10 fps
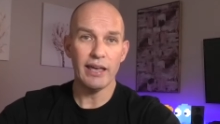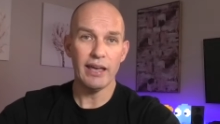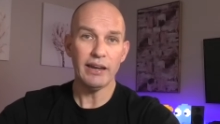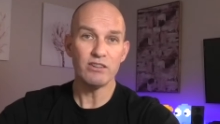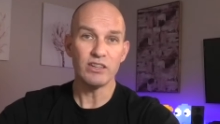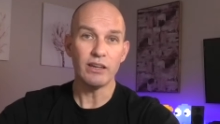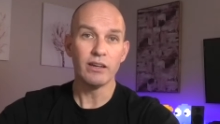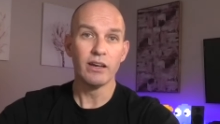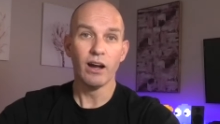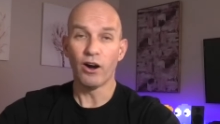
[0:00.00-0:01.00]
energy
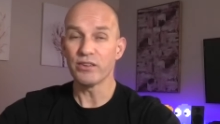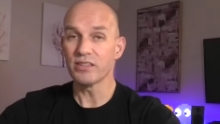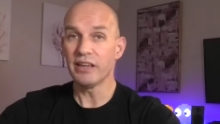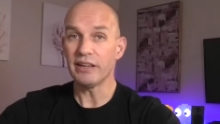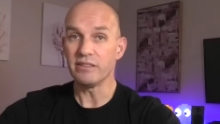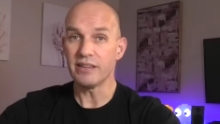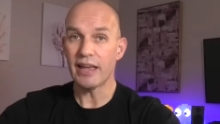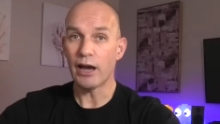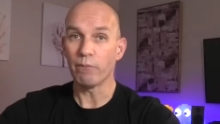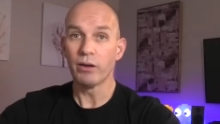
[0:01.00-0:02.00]
oscillating
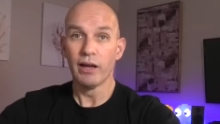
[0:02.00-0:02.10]
down